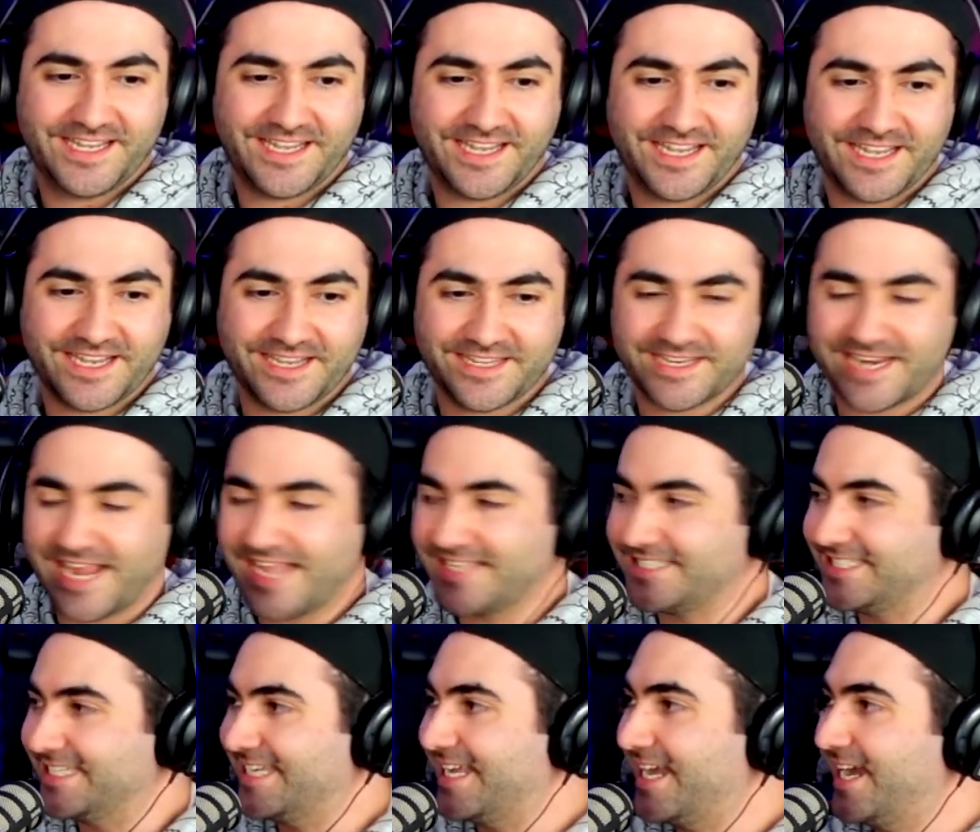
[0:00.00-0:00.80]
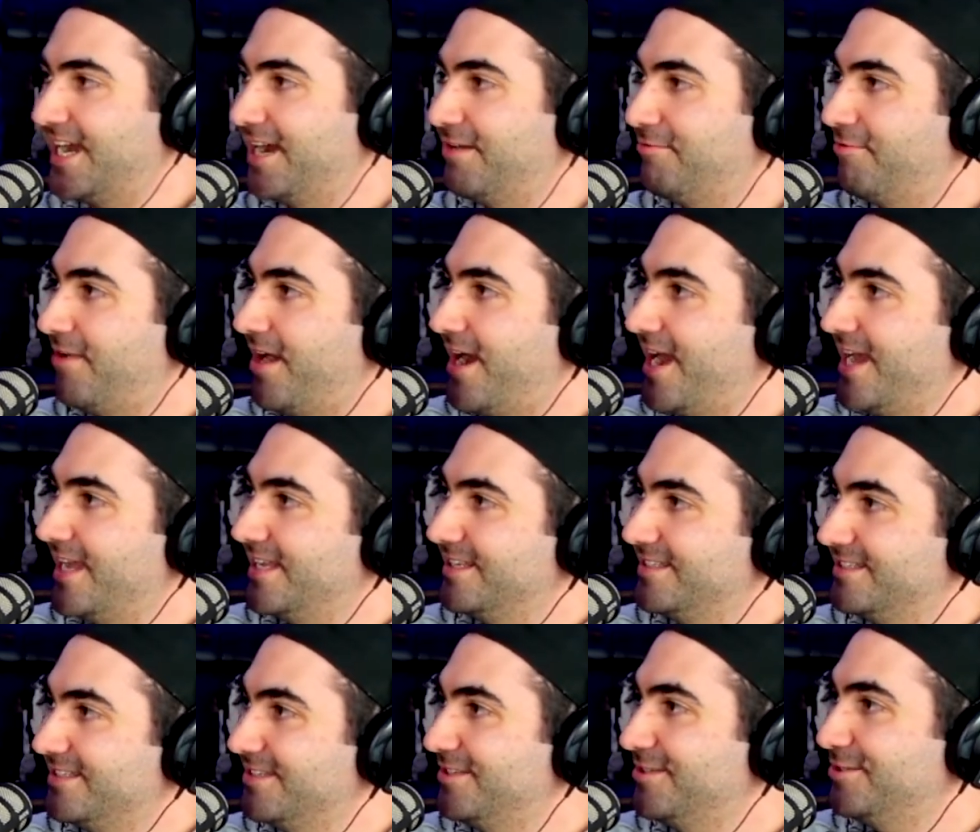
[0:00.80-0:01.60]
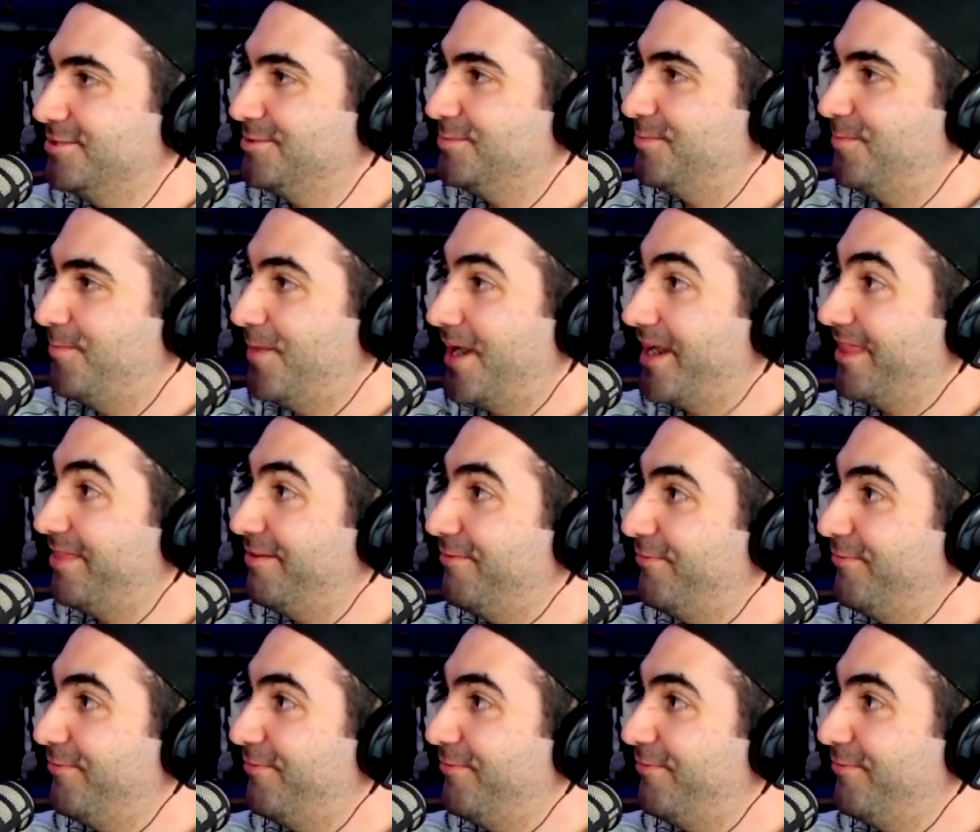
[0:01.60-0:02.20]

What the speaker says: Nancy Cartwright is probably the